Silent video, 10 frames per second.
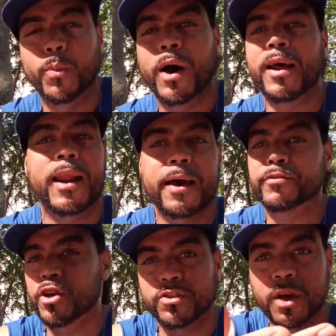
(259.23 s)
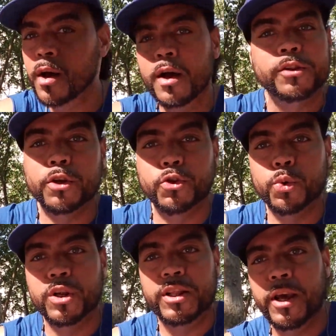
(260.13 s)
Why not have just the
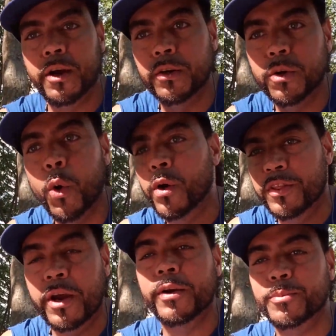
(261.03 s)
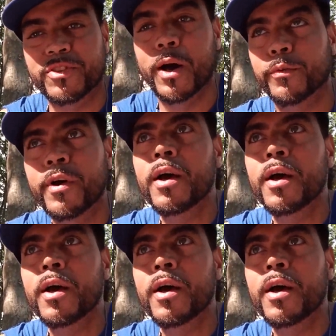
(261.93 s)
dude on there himself?